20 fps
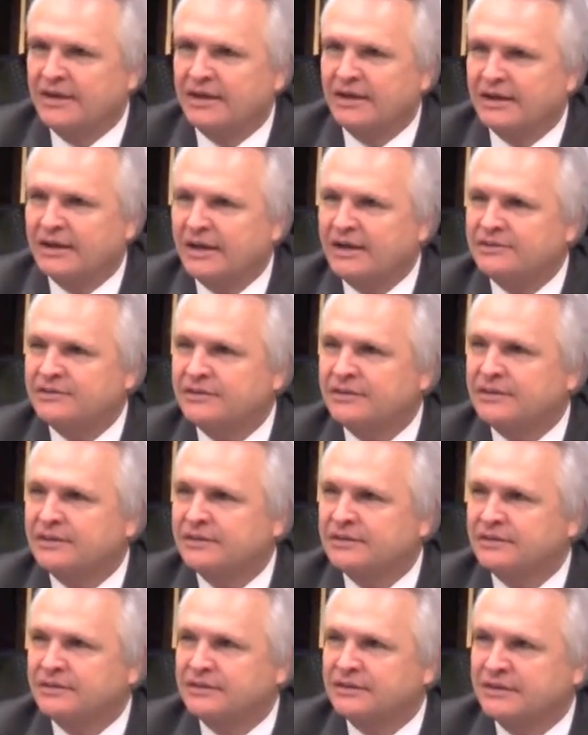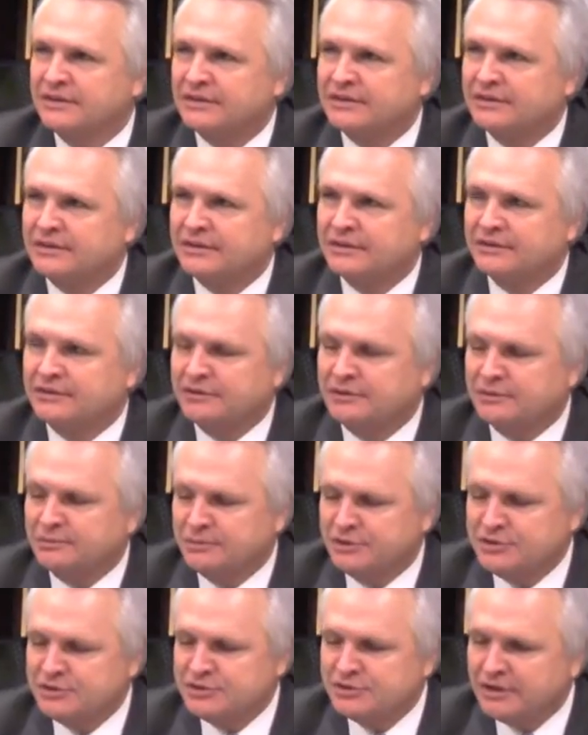And I think that,
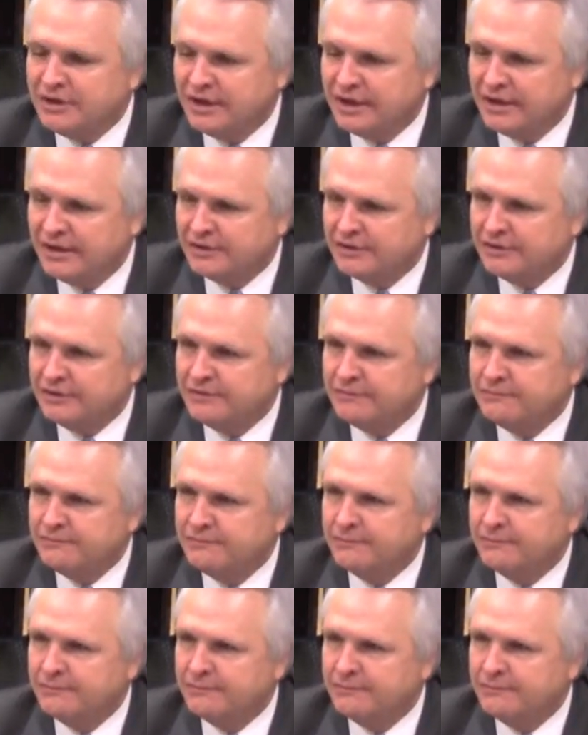Commissioner Haggerty